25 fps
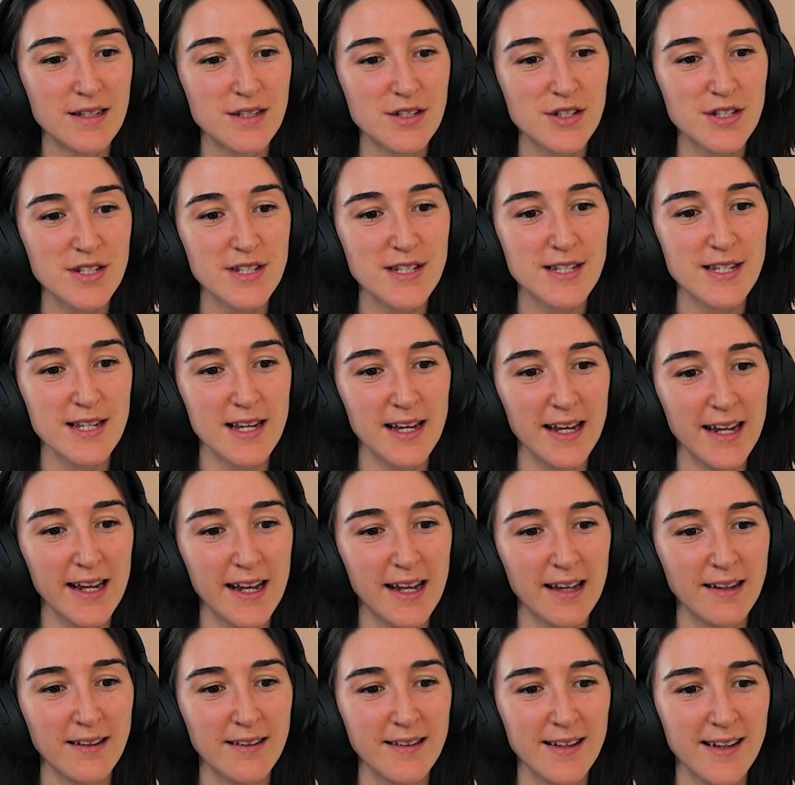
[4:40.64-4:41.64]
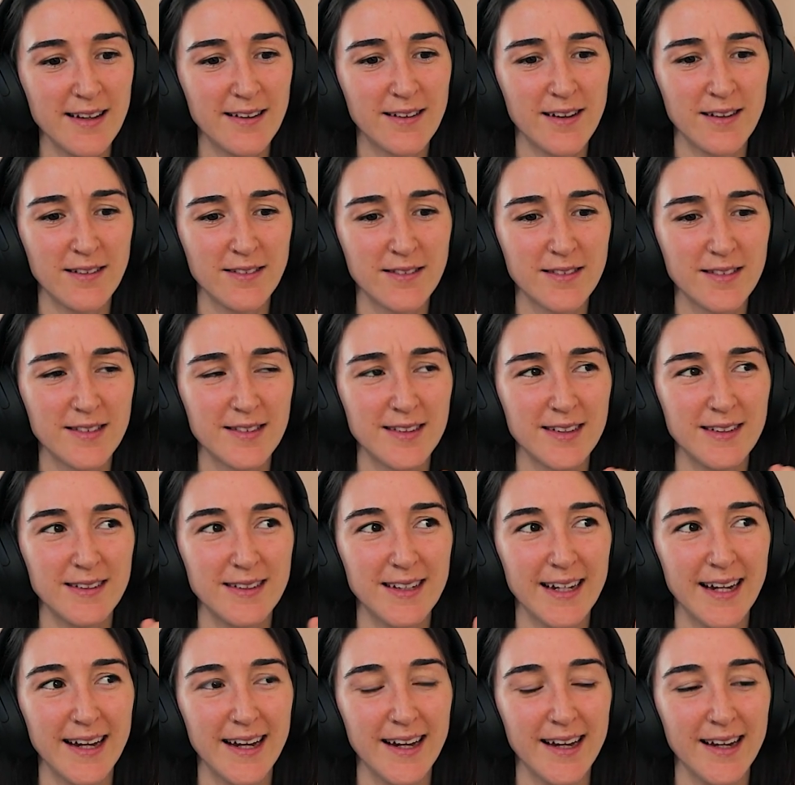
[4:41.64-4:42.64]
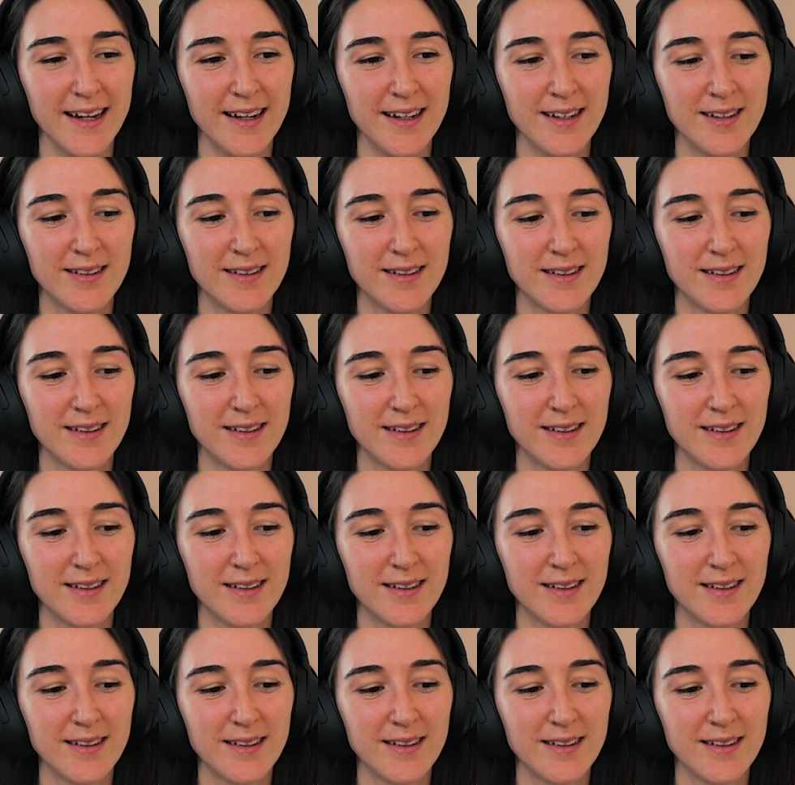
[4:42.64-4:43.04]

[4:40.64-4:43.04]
Sliggen die kanten, nee.